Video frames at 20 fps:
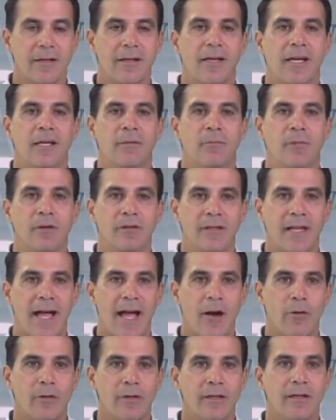in
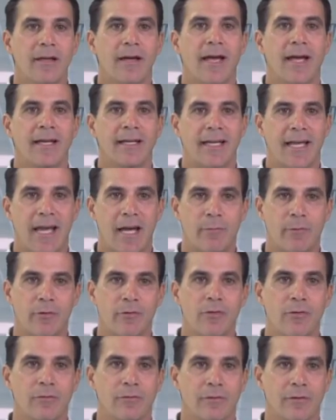Malawi and
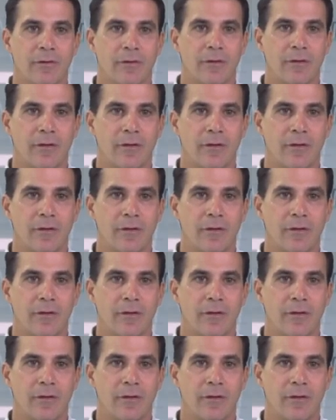Cameroon.